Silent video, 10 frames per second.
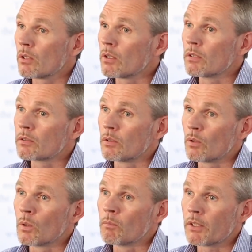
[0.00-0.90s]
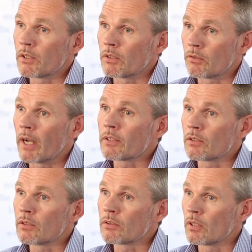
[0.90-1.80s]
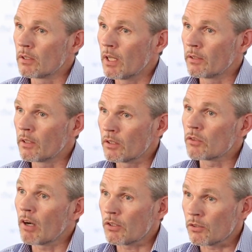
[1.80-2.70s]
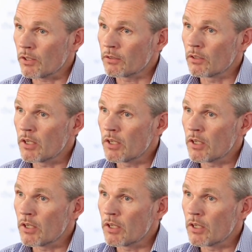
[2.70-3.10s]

to all major contractors and the construction sector